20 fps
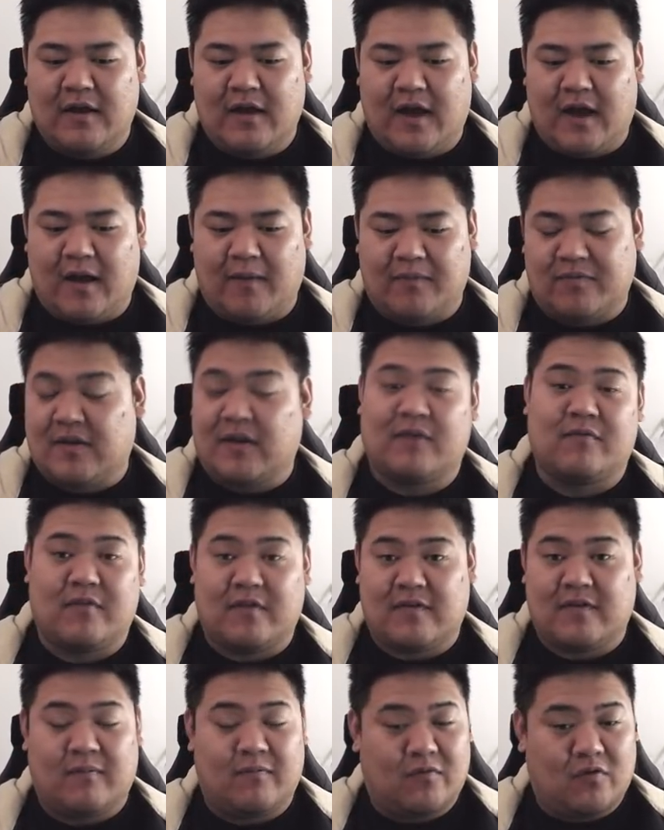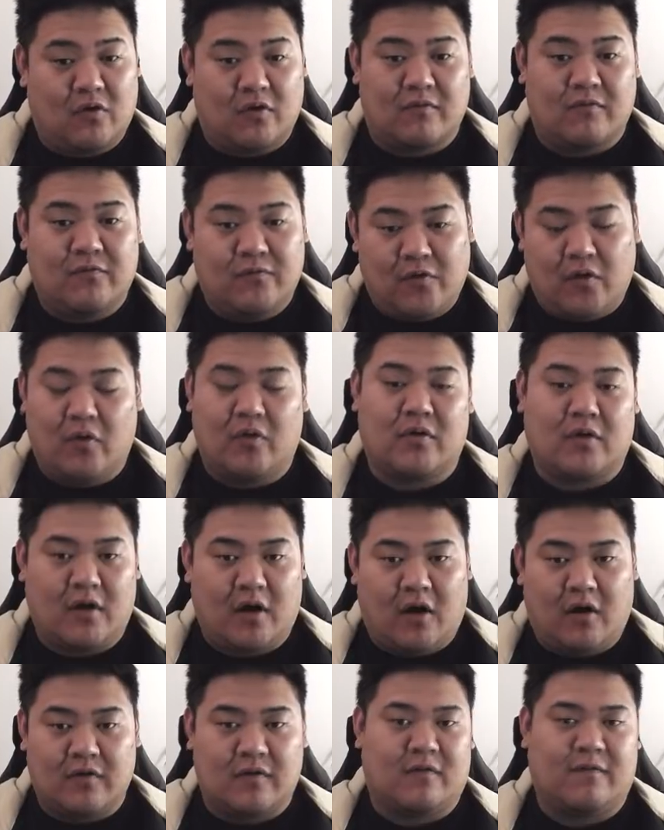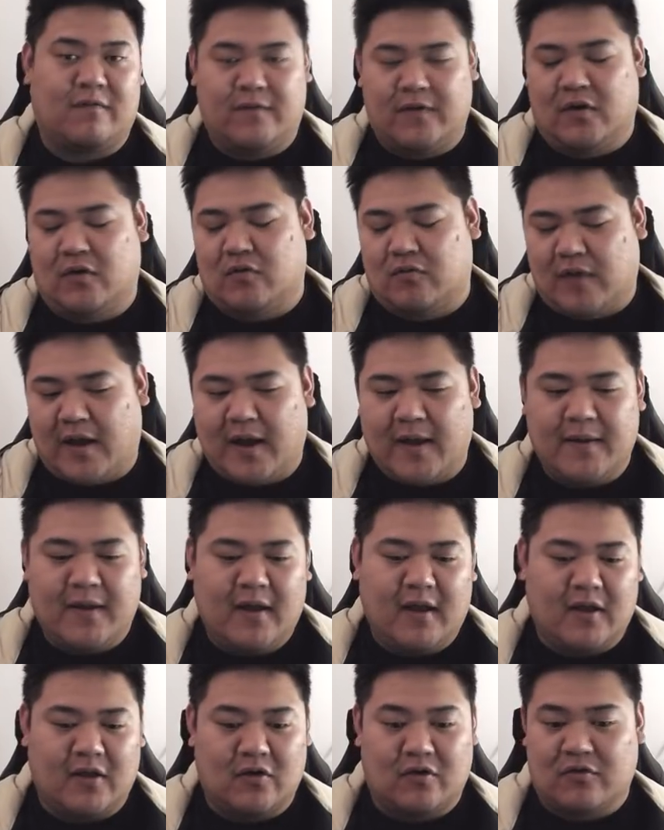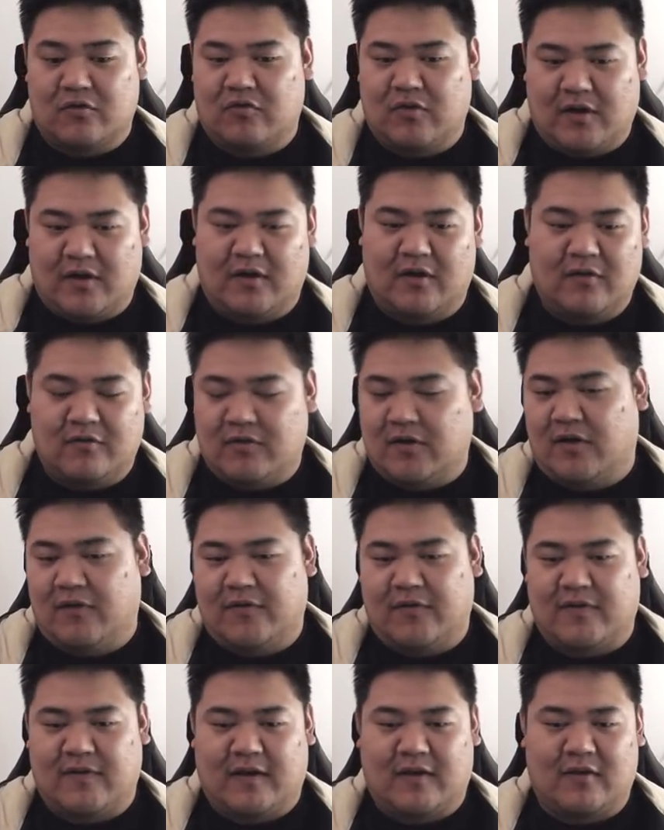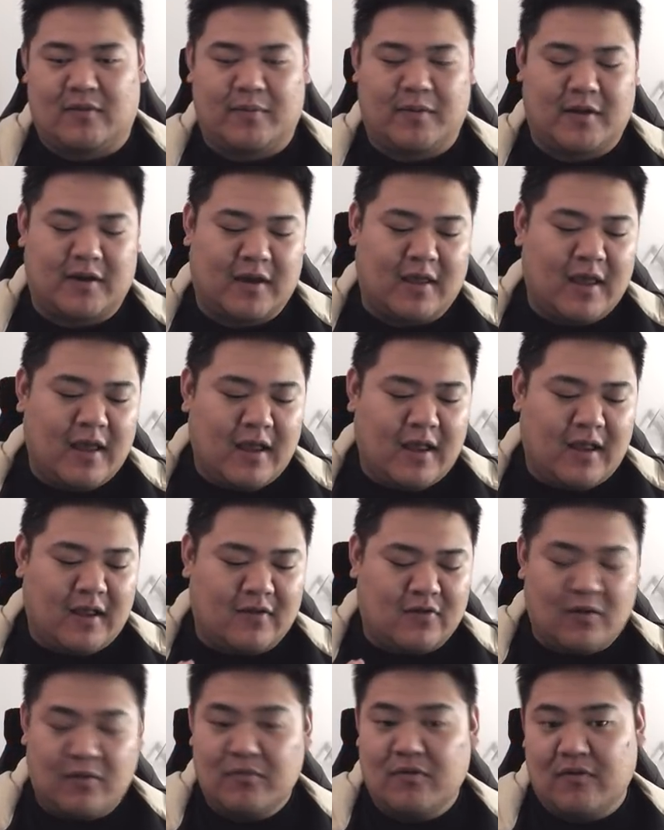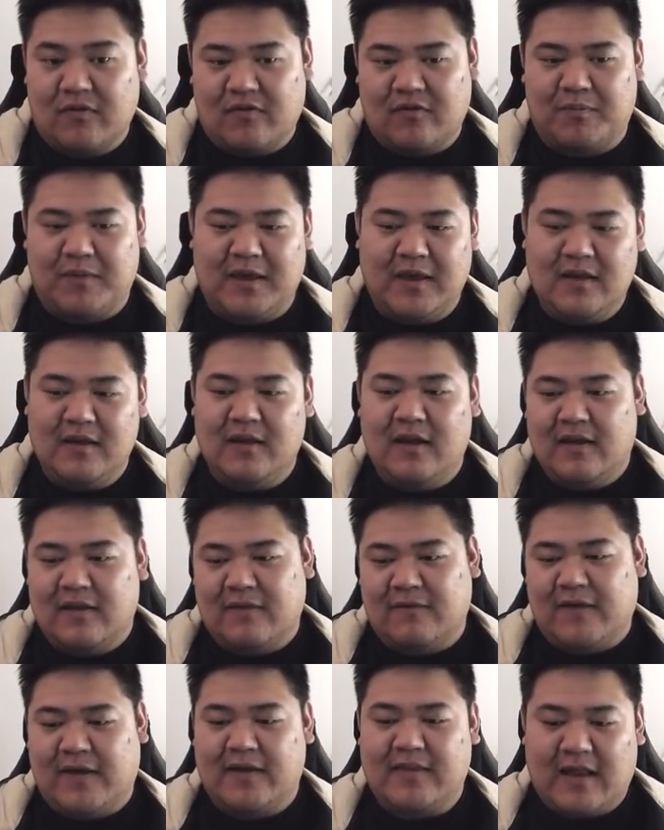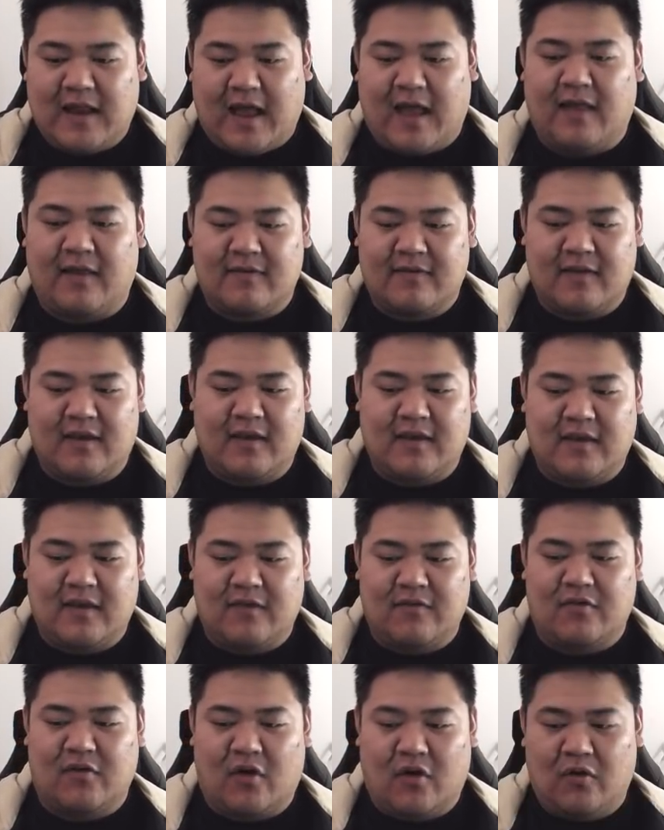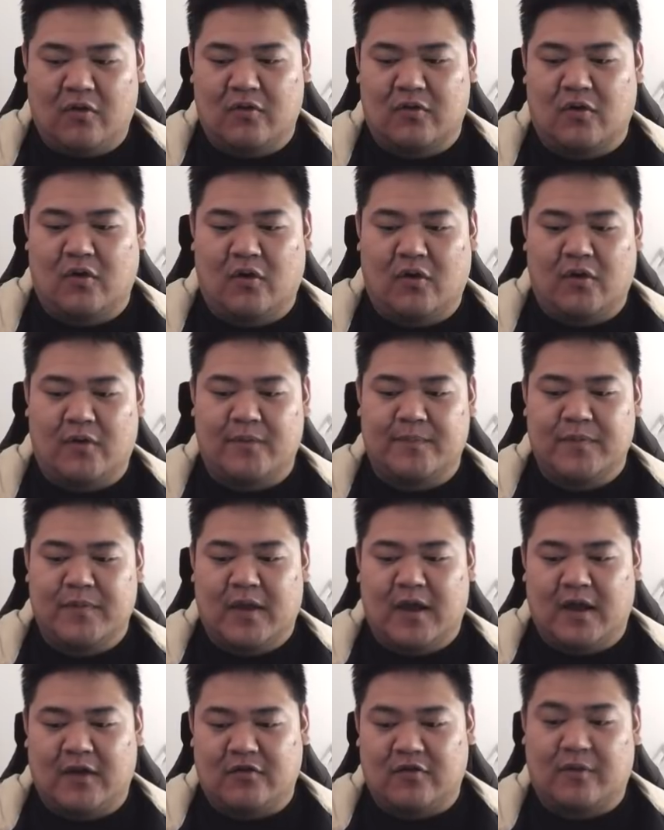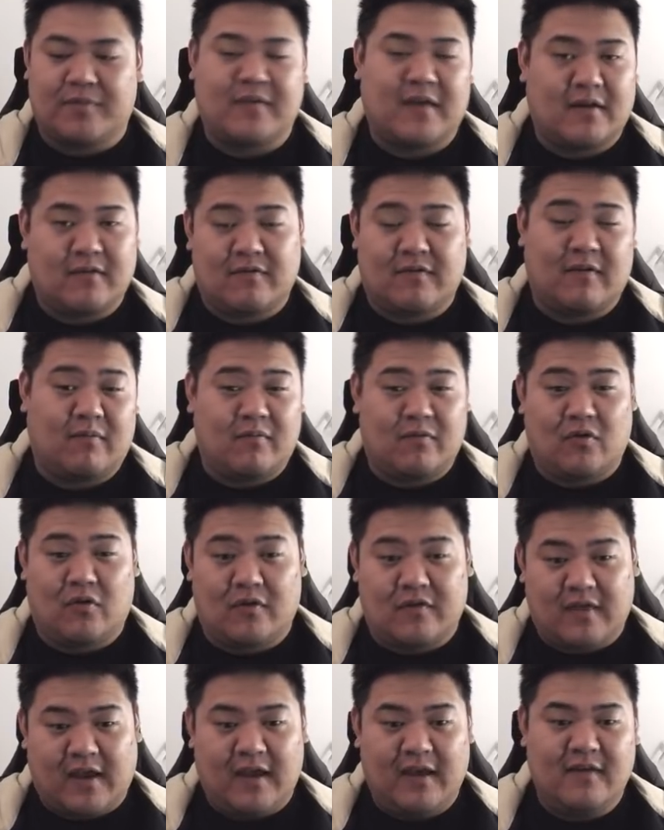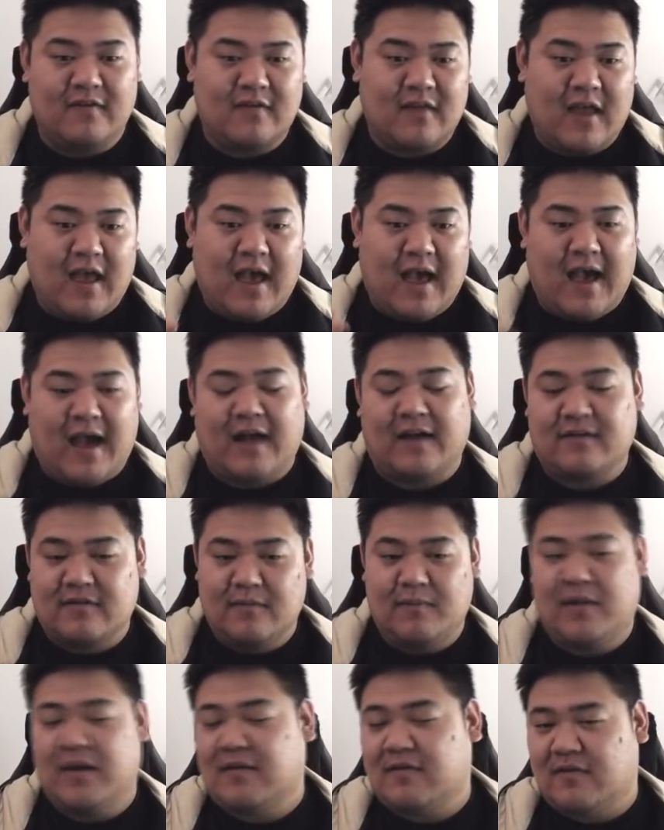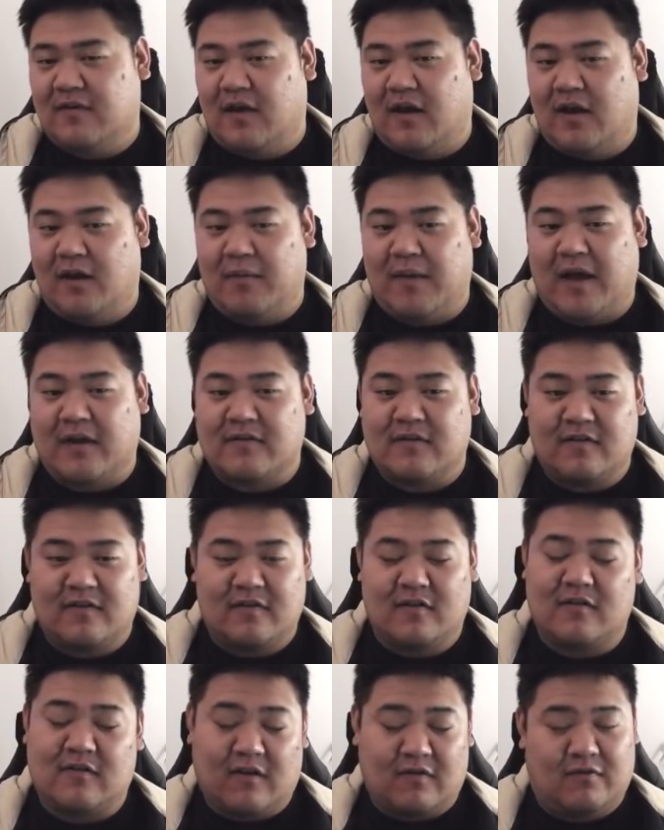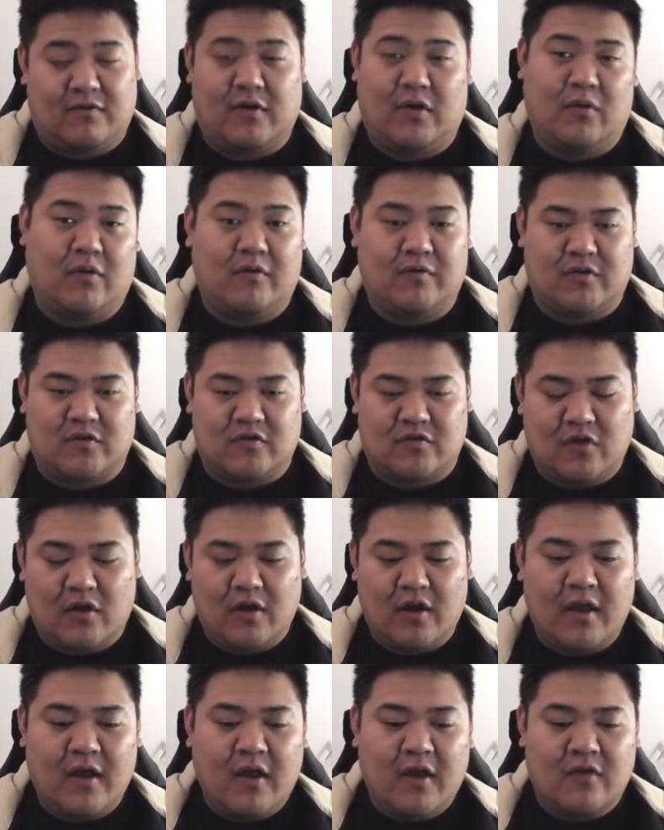Scion of the 7th Dawn forward on the field, right? In order to trigger off her secondary ability. In terms of speed, the fact that Alice gives all your drop Scion of the 7th Dawn's haste actually makes actually synergizes very well with Y'shtola.